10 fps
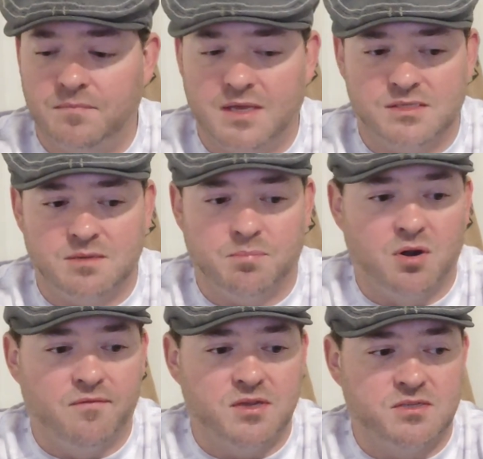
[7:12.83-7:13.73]
It's
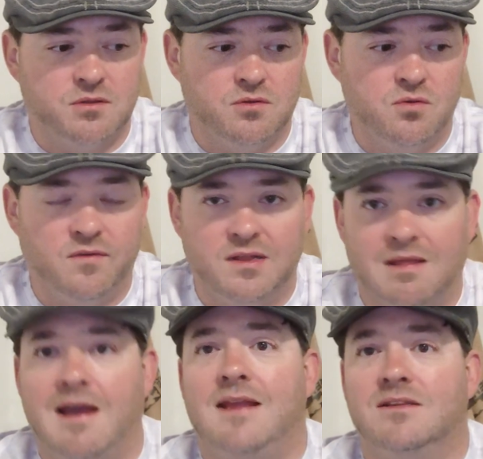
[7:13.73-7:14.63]
impervious to the UV
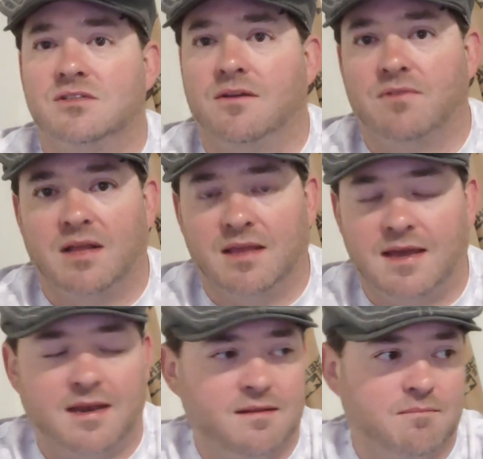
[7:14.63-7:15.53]
light and stuff like
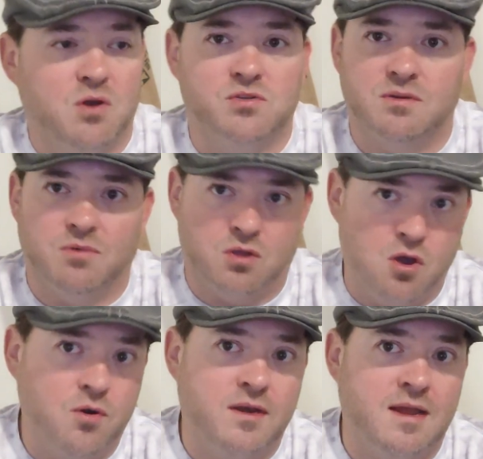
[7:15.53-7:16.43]
that, and most of them are
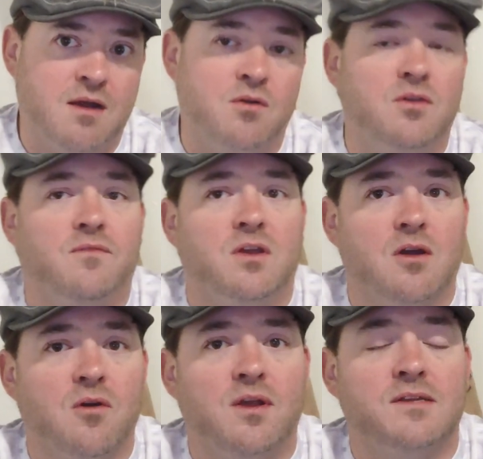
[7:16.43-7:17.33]
coated now, UV
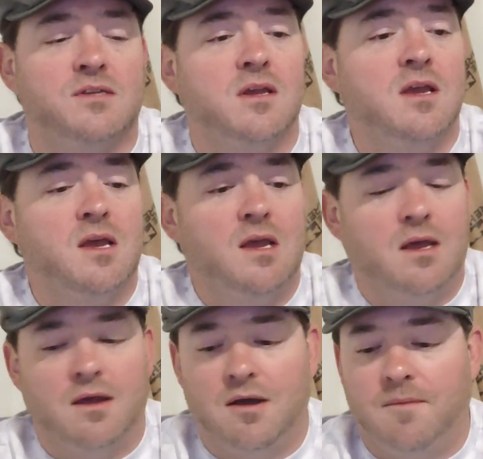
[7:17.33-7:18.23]
coatings,
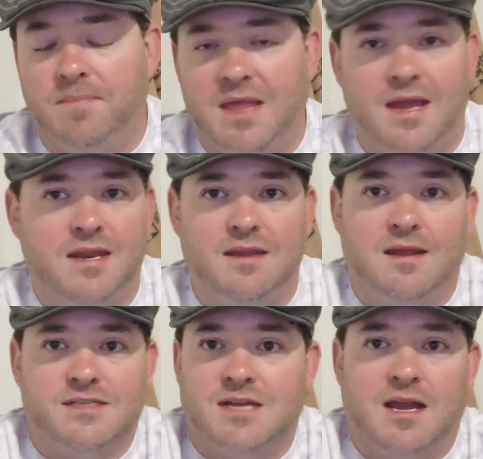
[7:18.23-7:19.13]
and
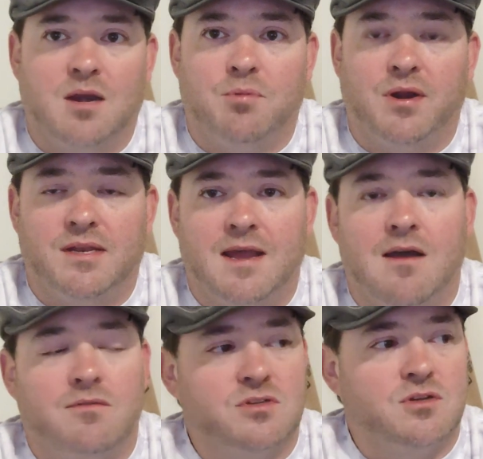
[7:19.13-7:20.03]
it's not going to break
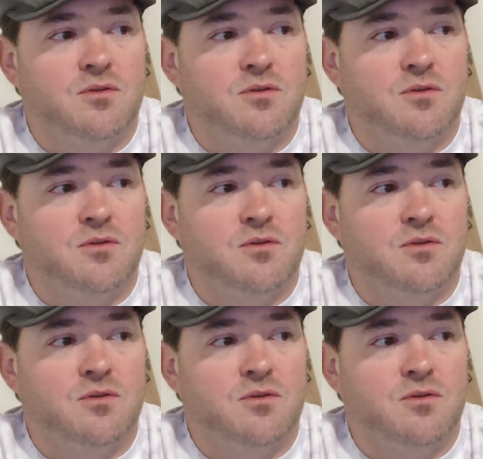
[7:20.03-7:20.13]
down.